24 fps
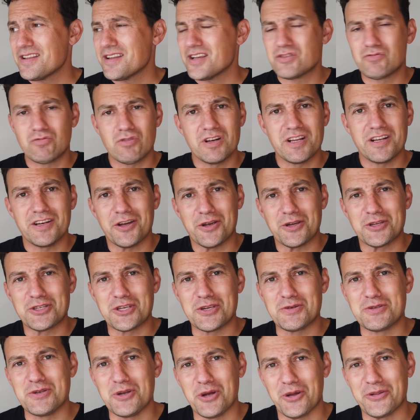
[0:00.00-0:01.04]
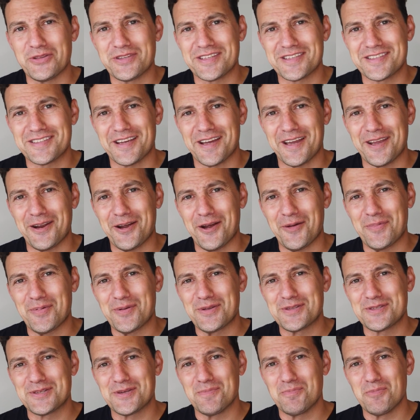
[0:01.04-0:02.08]
there's really no excuse not to sign
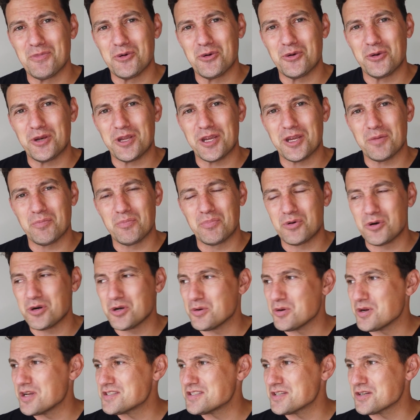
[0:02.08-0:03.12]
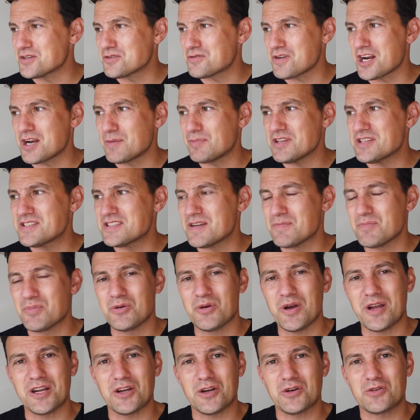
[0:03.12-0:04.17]
up to Morning Brew. It's incredibly
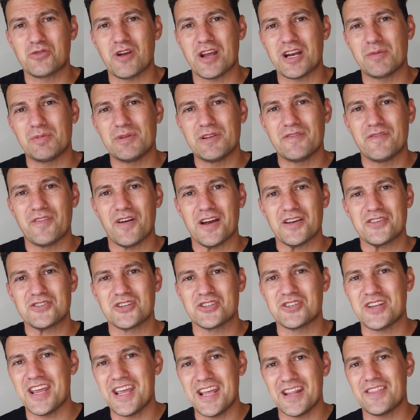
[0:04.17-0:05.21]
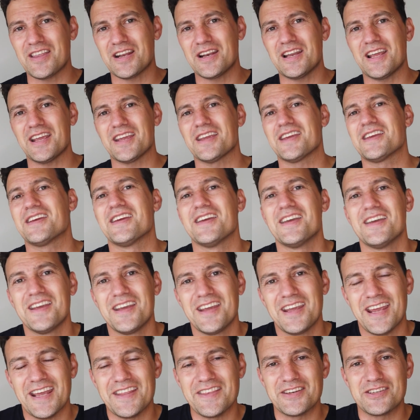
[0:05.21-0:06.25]
simple and incredibly fast. Just hit the link
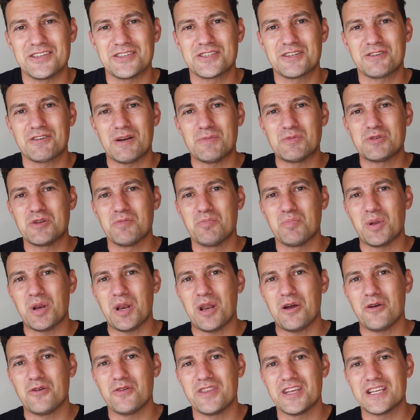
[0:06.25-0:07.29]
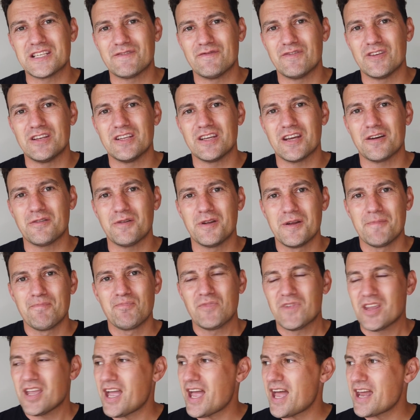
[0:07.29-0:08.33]
in the description below this video,
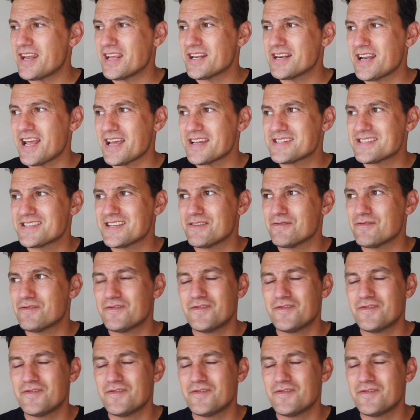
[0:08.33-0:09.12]
and in less than